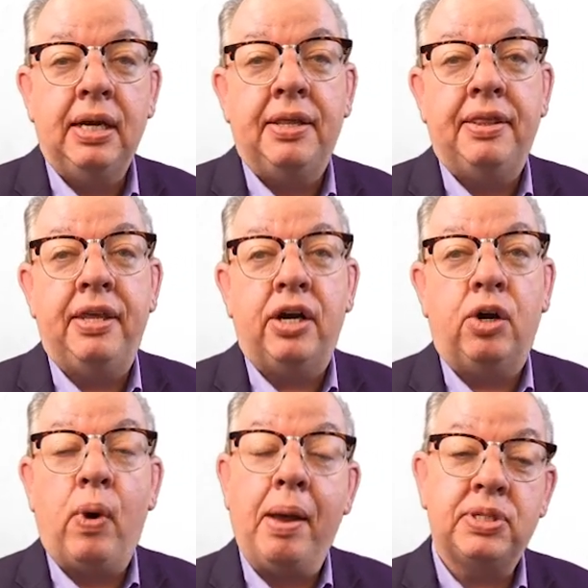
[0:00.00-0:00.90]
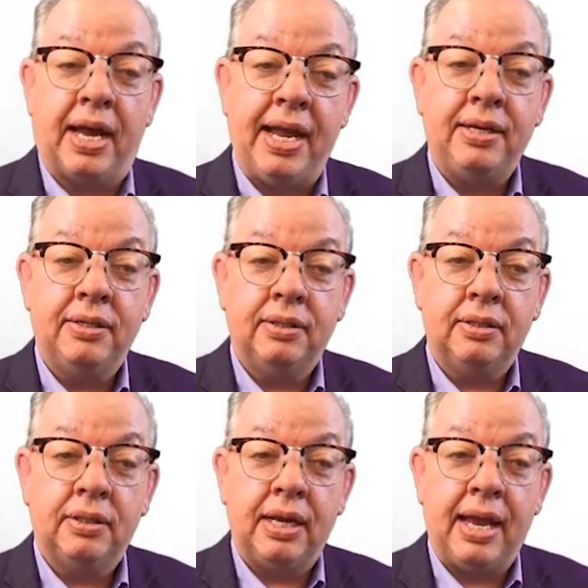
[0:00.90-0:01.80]
their website,
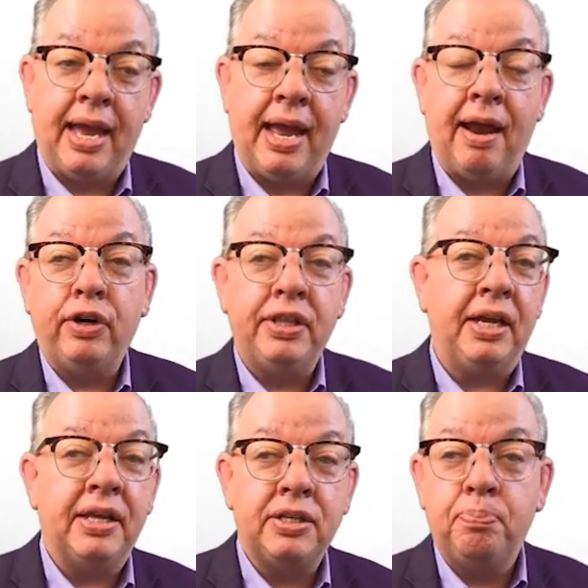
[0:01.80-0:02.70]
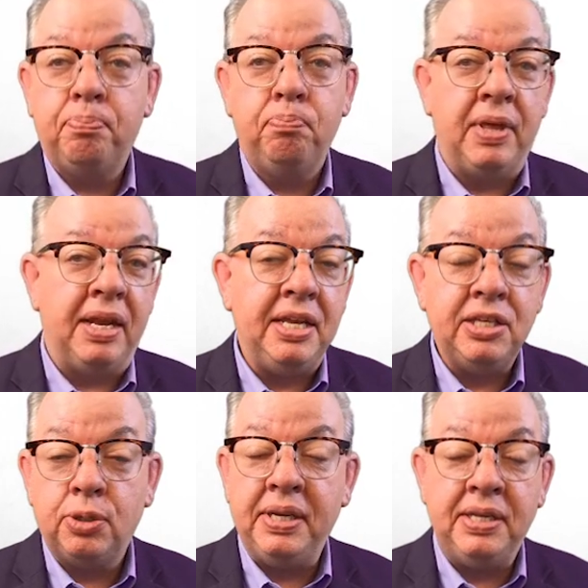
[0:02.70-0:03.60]
everything that needs
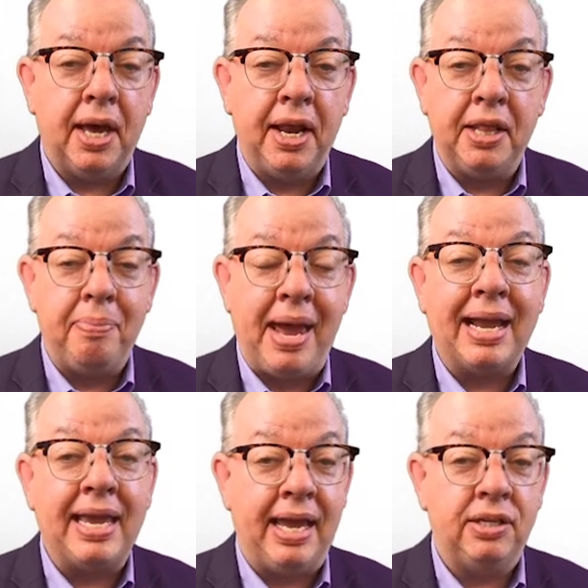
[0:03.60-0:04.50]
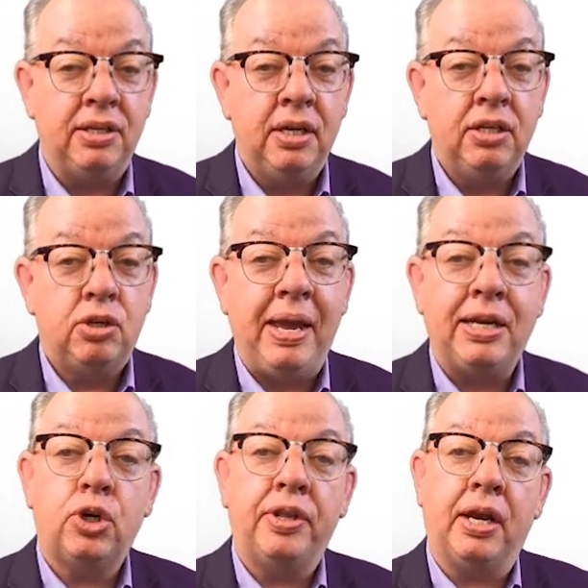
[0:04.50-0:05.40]
to be done on the back end to make
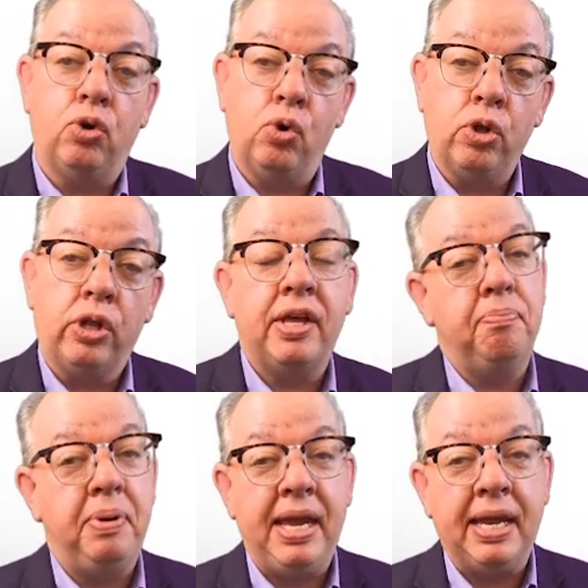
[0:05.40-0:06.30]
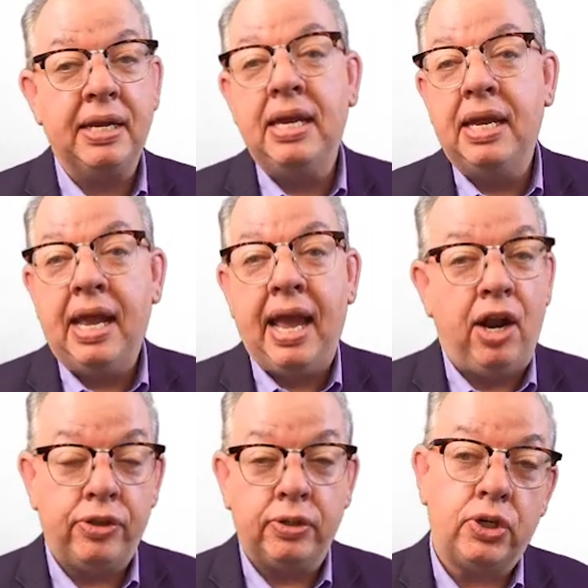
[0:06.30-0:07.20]
sure that Google and Bing and
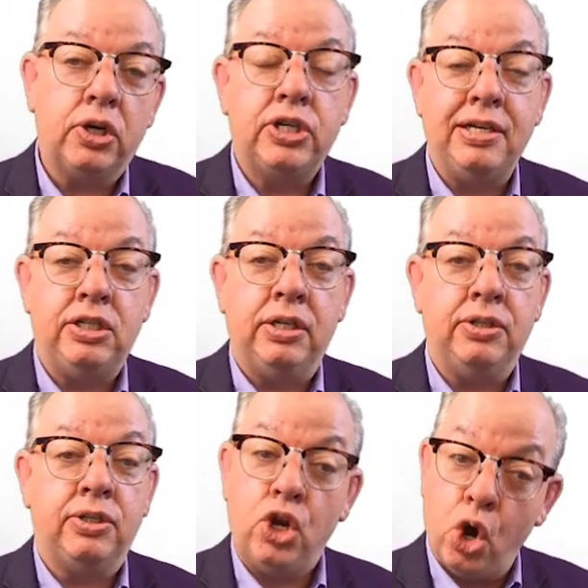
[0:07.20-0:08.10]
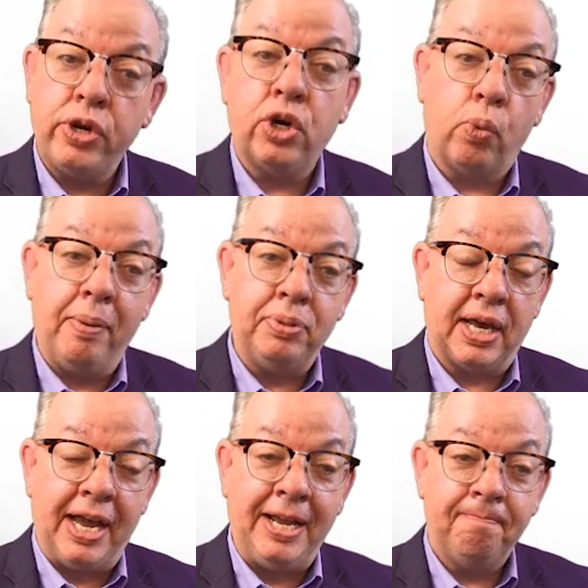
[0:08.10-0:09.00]
other search engines know your
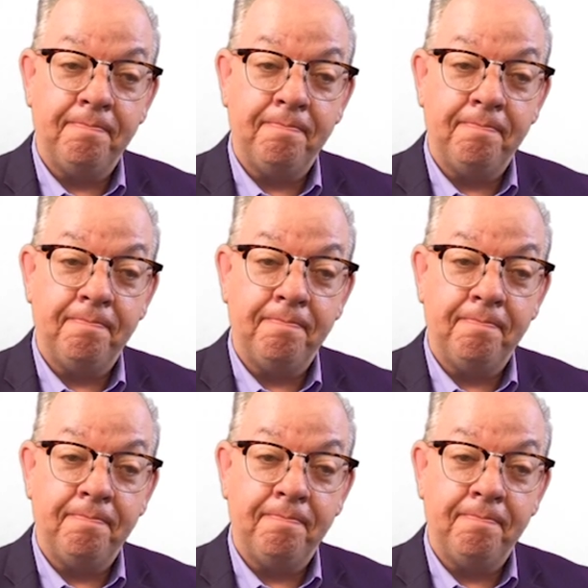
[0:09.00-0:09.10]
website